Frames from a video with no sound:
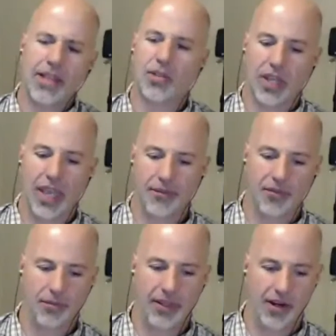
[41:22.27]
game for
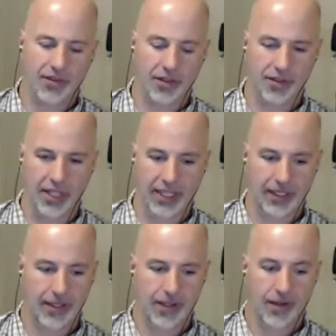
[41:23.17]
me there. So it's like,
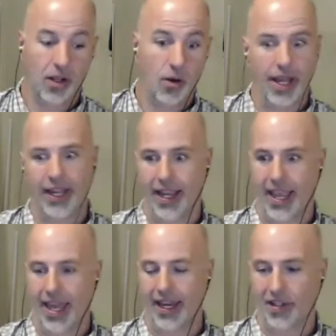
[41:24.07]
oh, I
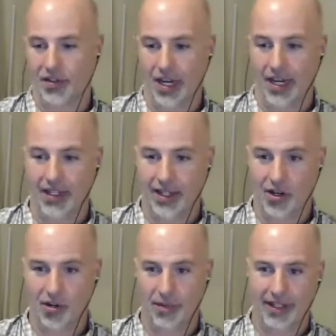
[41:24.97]
had it yesterday and it didn't
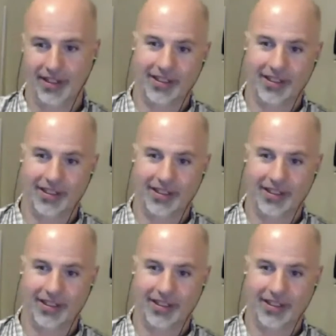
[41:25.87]
hurt me.